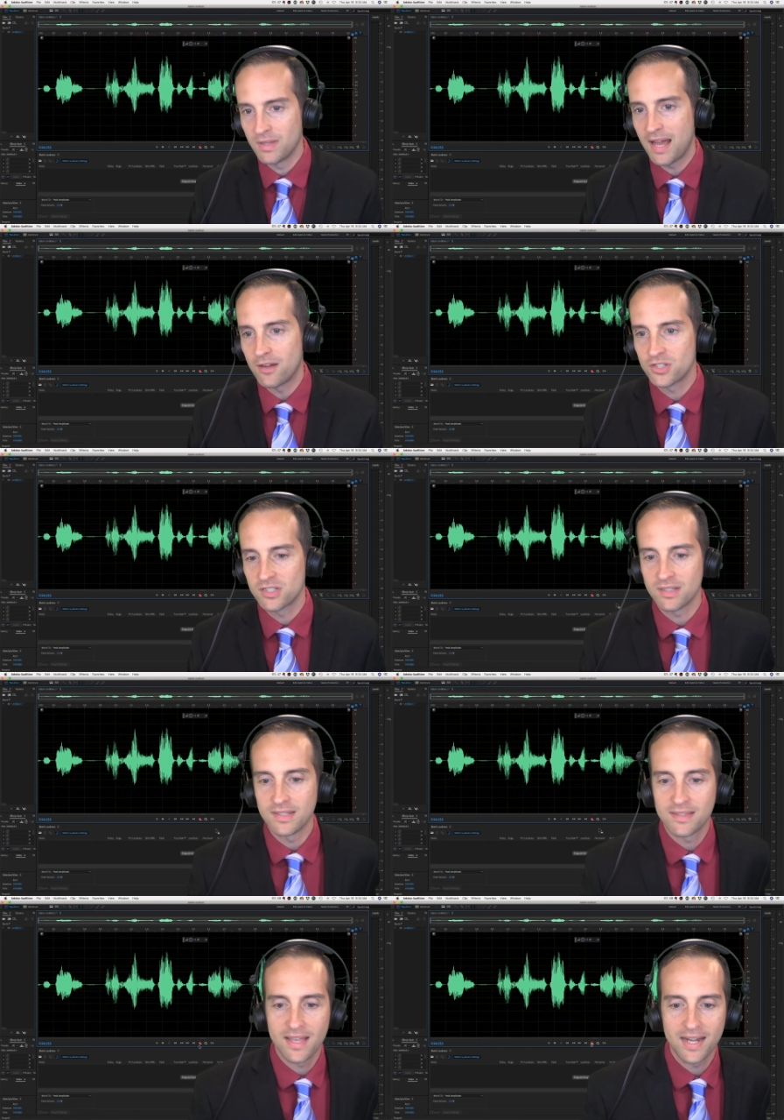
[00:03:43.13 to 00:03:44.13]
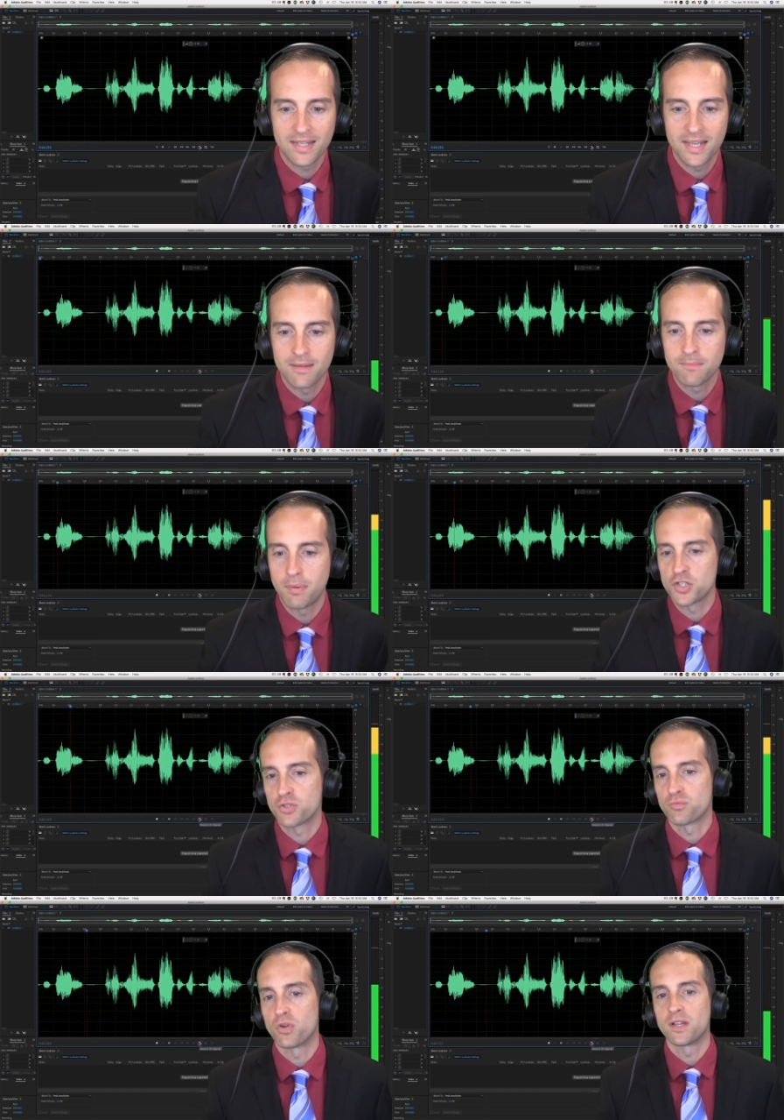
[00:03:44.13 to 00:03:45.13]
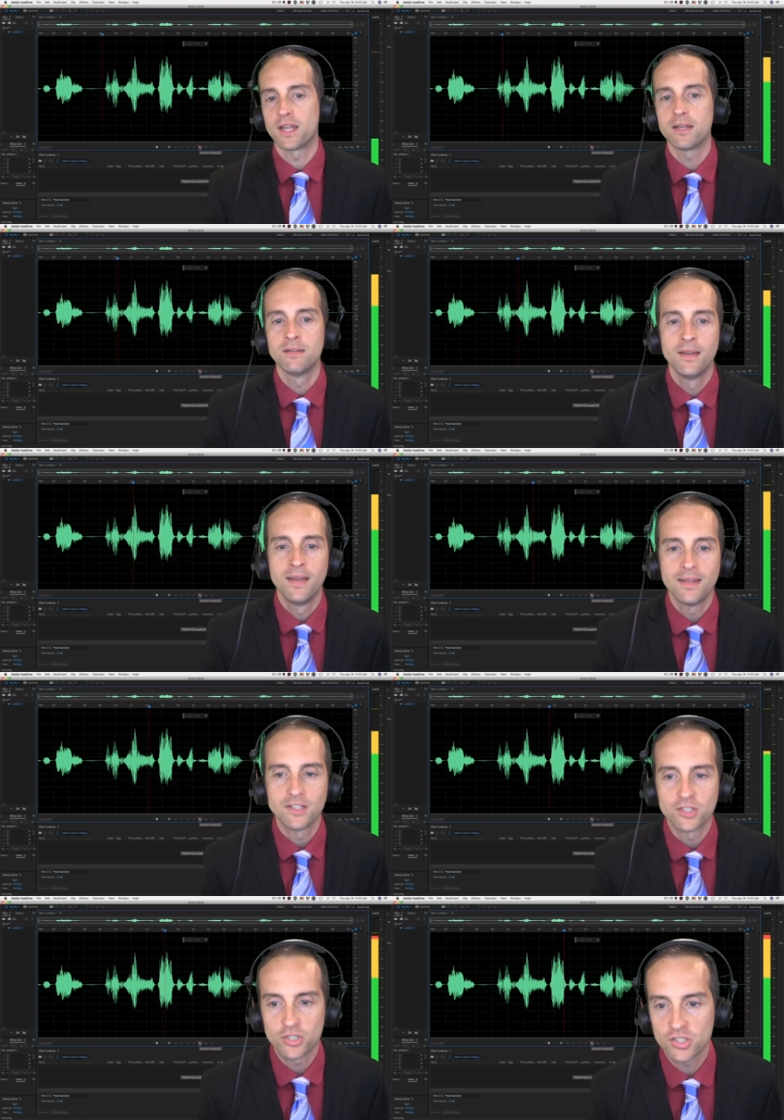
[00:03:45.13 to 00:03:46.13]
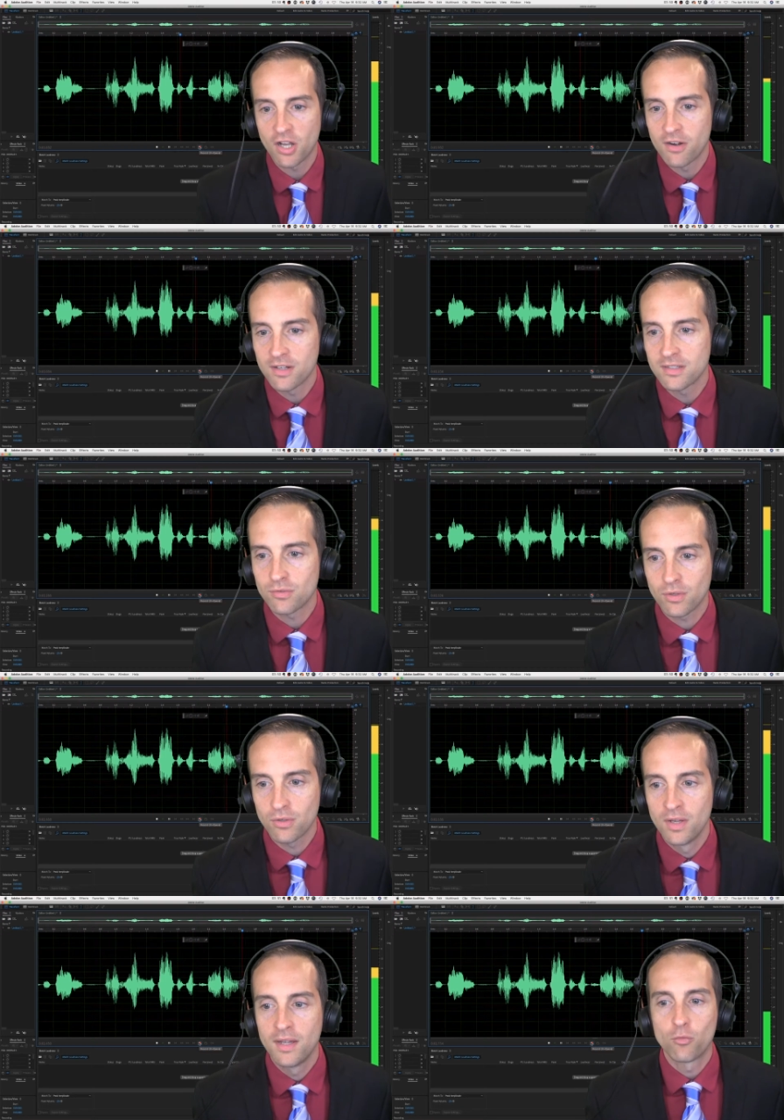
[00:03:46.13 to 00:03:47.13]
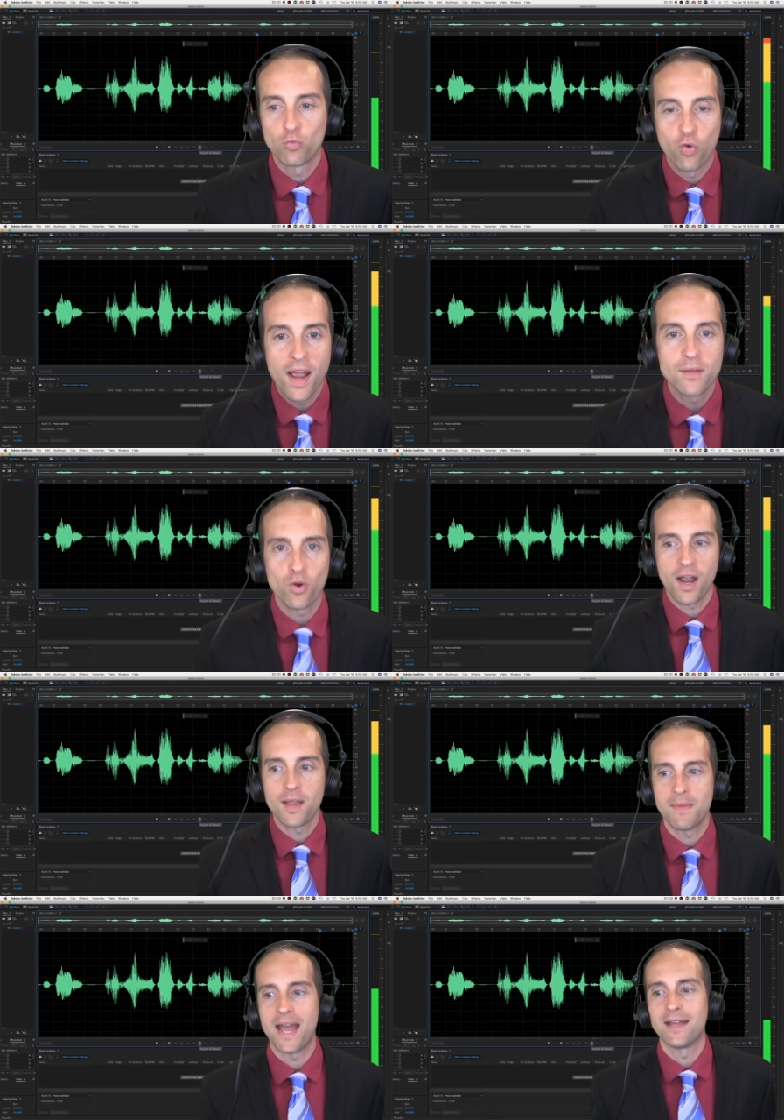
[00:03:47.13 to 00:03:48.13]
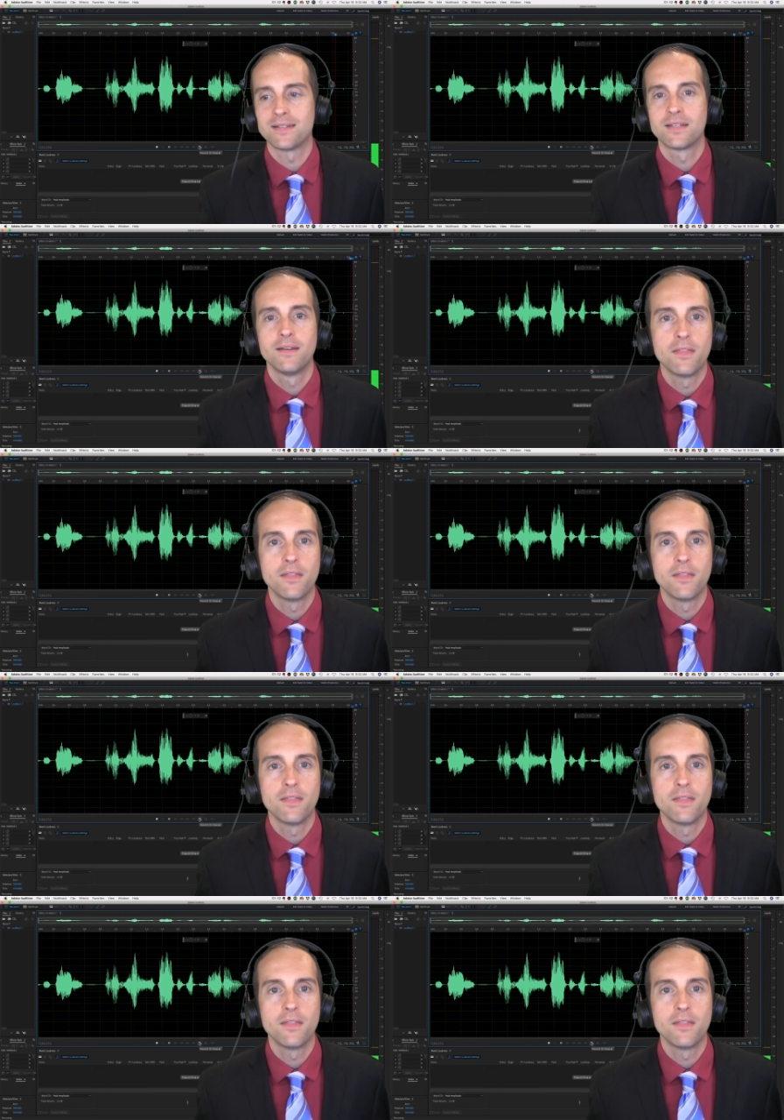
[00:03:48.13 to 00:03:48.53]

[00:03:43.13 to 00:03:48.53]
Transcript: loud. Just delete that again, Space, punch and roll again. And it just it starts just recording right, right where, where, I'm at. at.